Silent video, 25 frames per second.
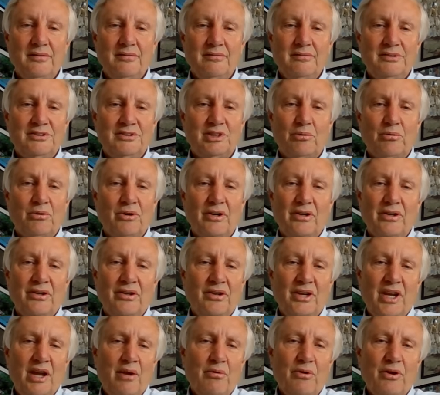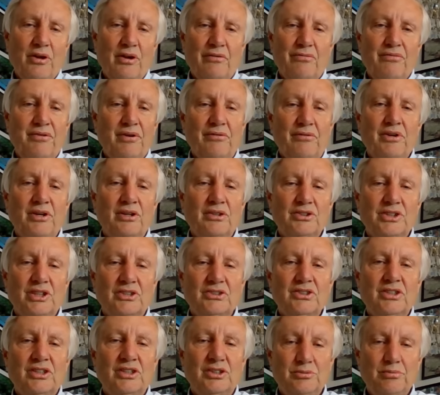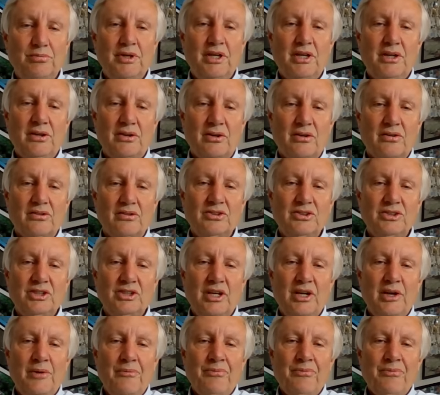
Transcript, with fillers: somewhere in the neighborhood of 50 or 60 speakers